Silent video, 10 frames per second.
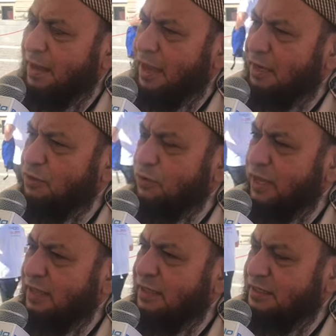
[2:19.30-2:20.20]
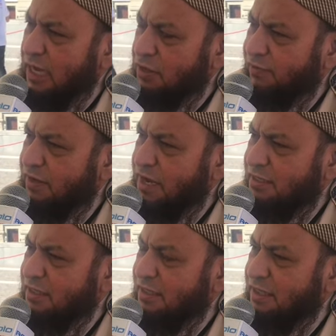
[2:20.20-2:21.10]
And today, the State of the
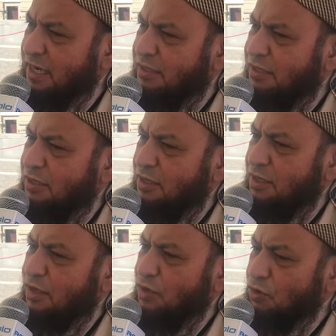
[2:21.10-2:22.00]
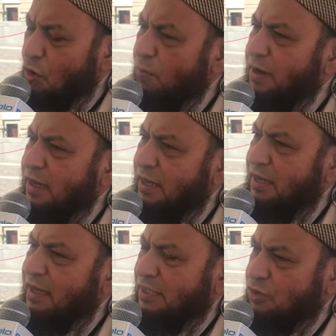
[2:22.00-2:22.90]
Nation address
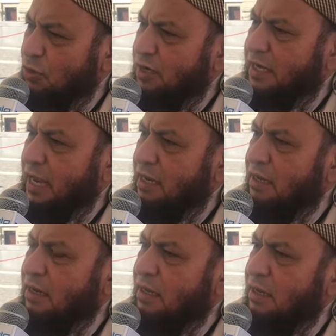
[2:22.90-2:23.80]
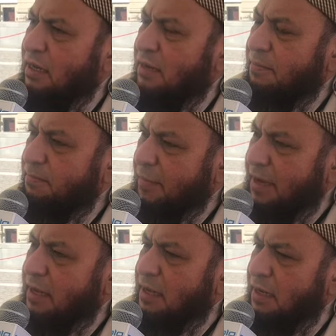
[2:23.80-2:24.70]
normally does contain
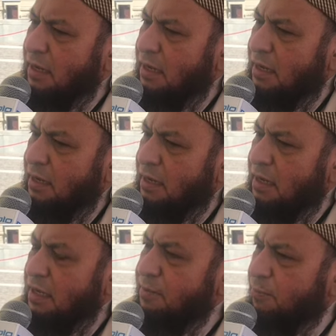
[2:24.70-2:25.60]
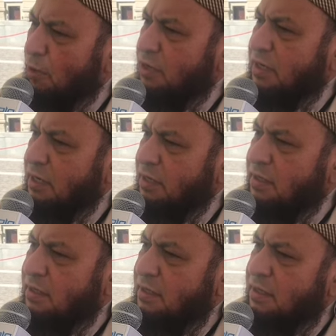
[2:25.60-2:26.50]
many
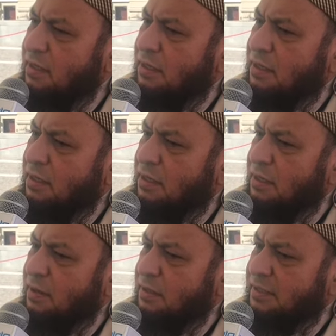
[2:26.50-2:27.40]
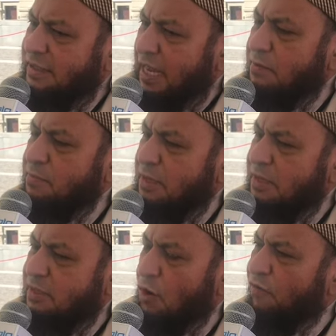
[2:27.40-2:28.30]
important
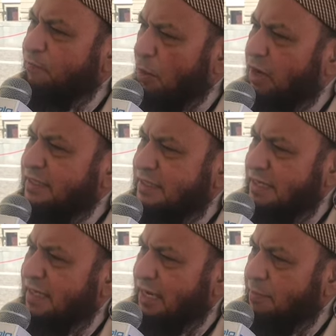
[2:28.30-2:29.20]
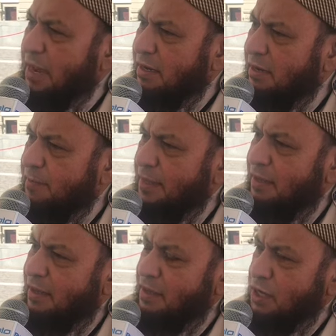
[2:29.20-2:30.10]
statements of policy that are made.
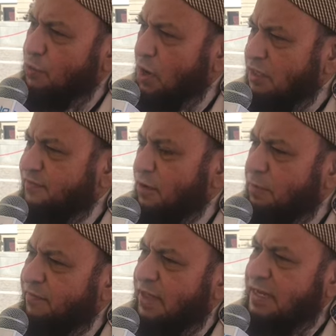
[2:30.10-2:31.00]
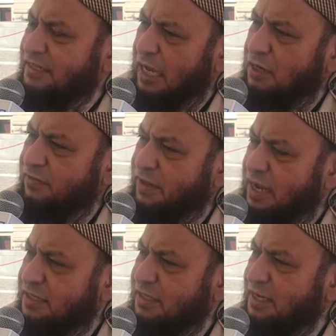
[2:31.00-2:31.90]
It was from a very State of the
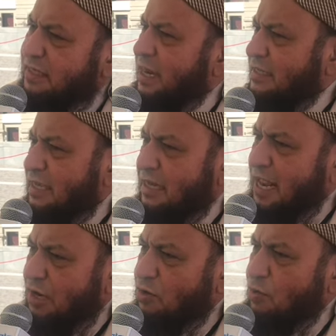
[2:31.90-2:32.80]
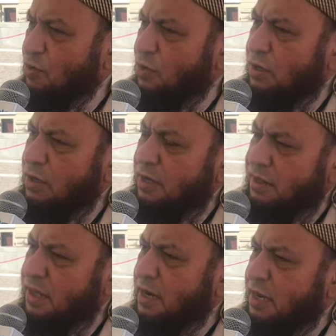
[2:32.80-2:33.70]
Nation address that led to
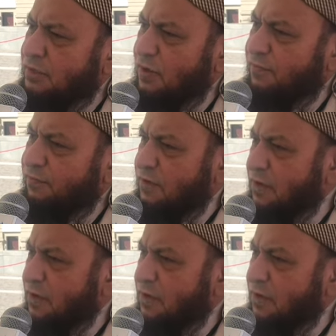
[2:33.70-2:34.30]
the release of